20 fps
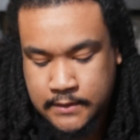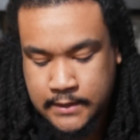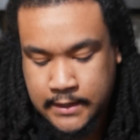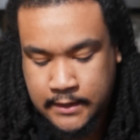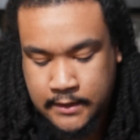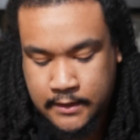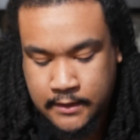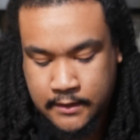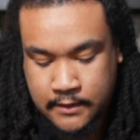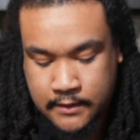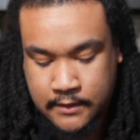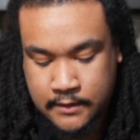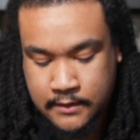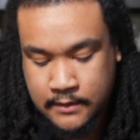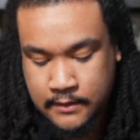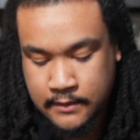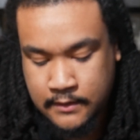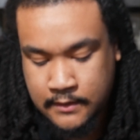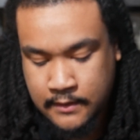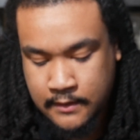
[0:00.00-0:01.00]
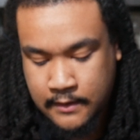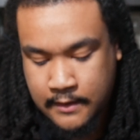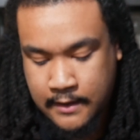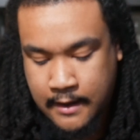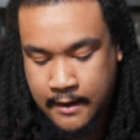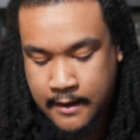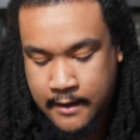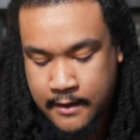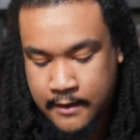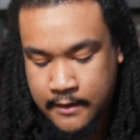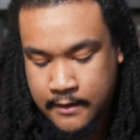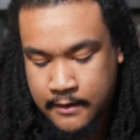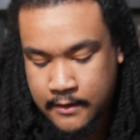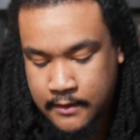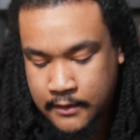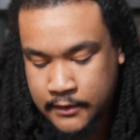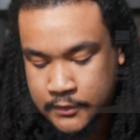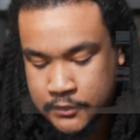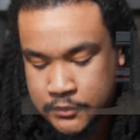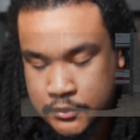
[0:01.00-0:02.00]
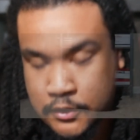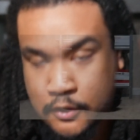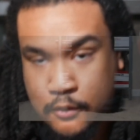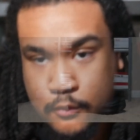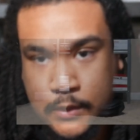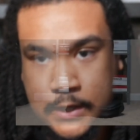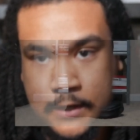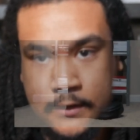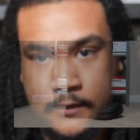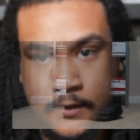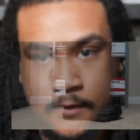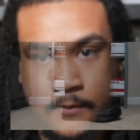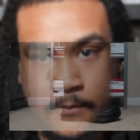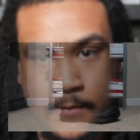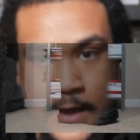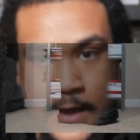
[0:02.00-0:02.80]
and I don't wear them